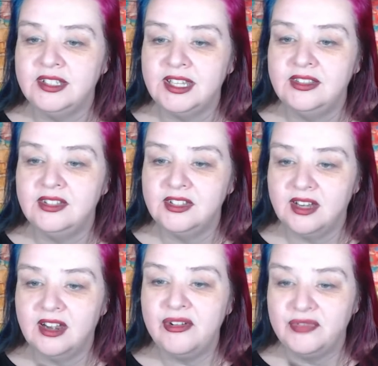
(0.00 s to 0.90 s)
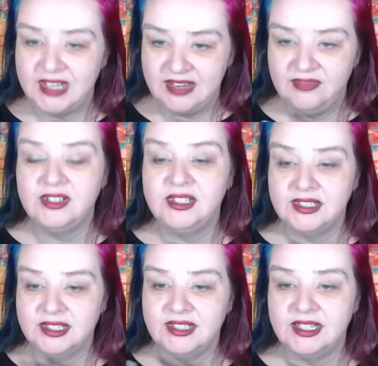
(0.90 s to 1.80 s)
saying the Star of David
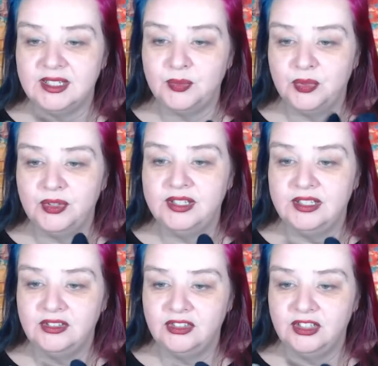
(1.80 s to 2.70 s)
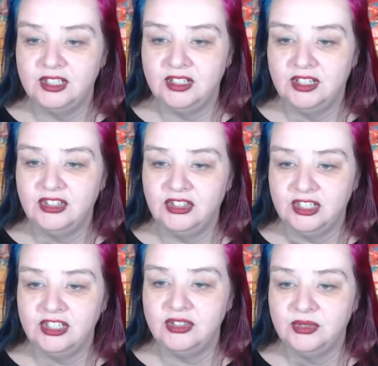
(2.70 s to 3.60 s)
is a six pointed, trad a
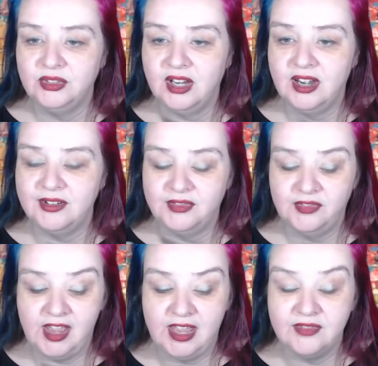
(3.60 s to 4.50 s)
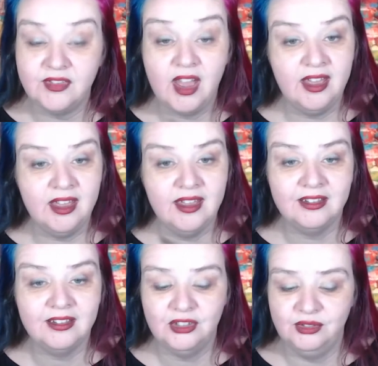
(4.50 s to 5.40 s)
traditional star is five.
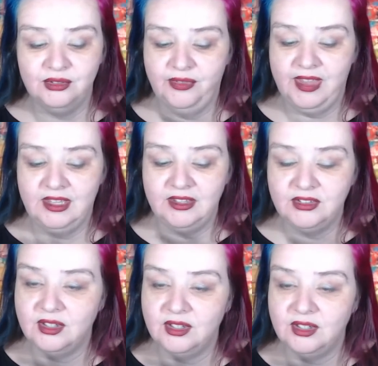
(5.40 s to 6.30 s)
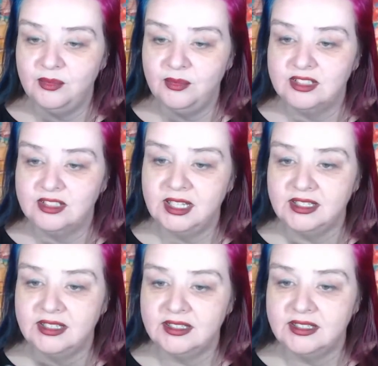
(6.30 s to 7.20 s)
Ah, cool. Thank you so much.
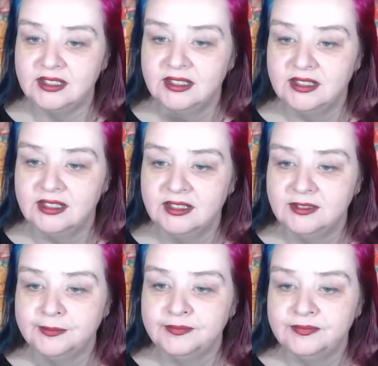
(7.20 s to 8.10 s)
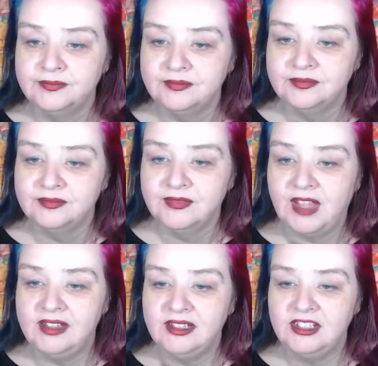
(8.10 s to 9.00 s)
Yes.
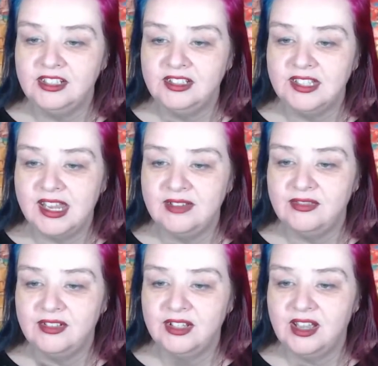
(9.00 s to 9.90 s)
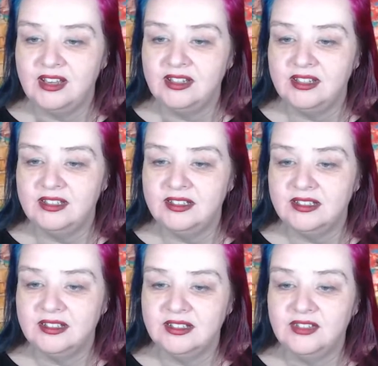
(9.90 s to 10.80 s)
Alicia saying for the coloured,
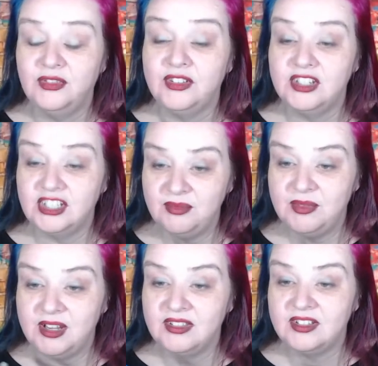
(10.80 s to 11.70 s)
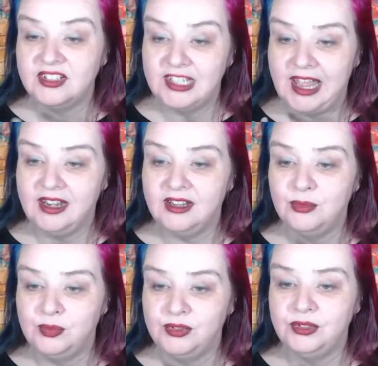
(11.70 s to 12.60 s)
for the shimmer, there's yellow,
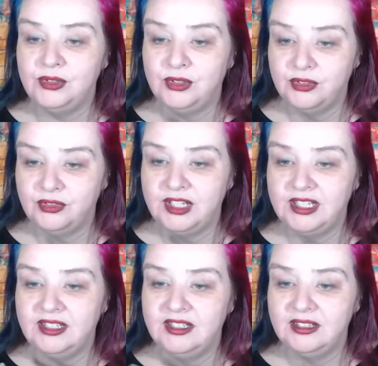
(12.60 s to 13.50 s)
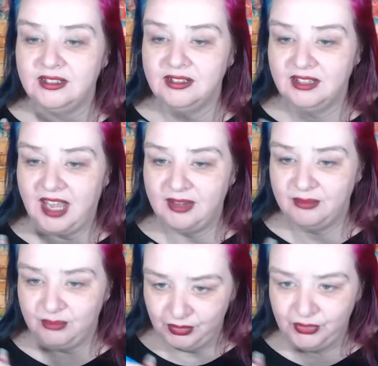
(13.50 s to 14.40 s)
blue, green,
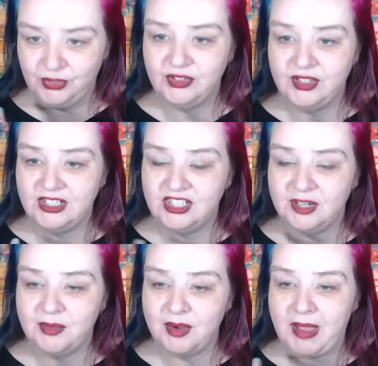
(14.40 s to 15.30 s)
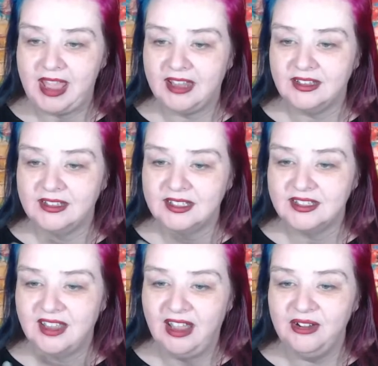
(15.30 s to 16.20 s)
and blue green shimmer bats.
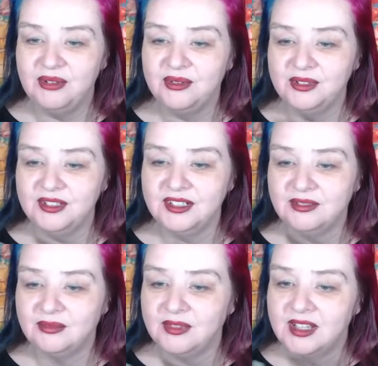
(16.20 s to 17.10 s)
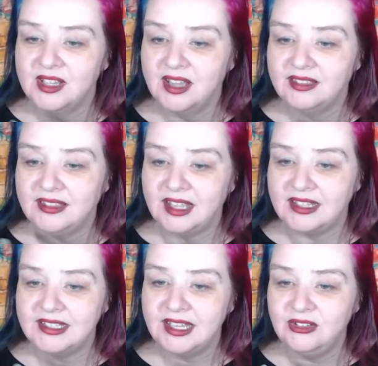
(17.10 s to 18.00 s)
Oh, awesome. That
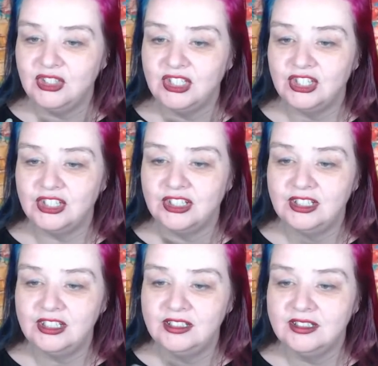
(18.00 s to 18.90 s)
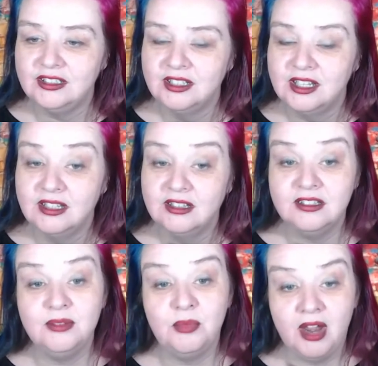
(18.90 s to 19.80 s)
sounds good. There's
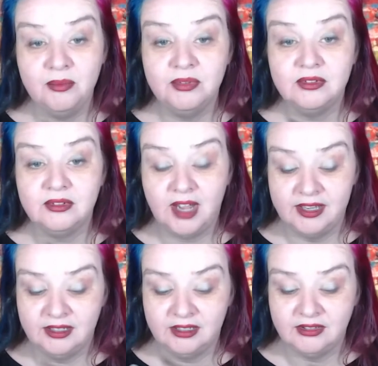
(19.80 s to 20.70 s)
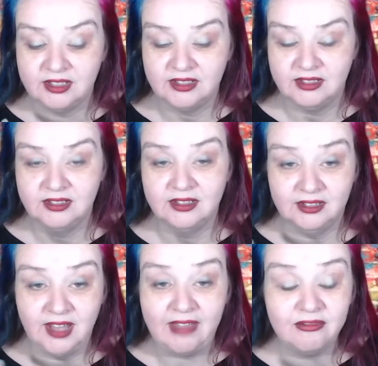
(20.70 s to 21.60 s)
no purple, I noticed.
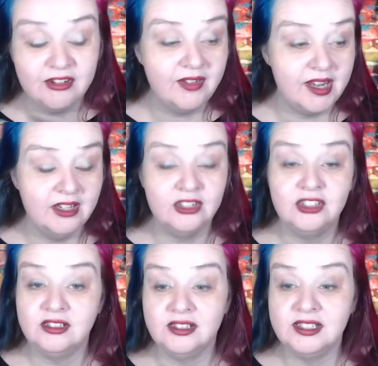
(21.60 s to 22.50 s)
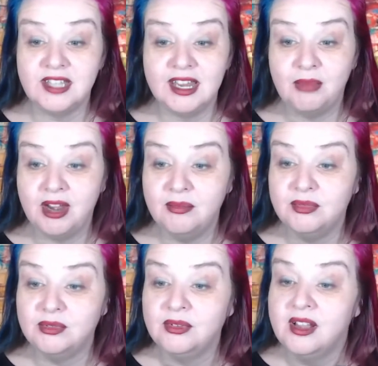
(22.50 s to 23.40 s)
It's, every range should contain
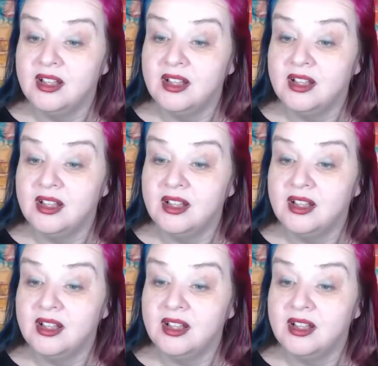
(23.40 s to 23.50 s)
purple.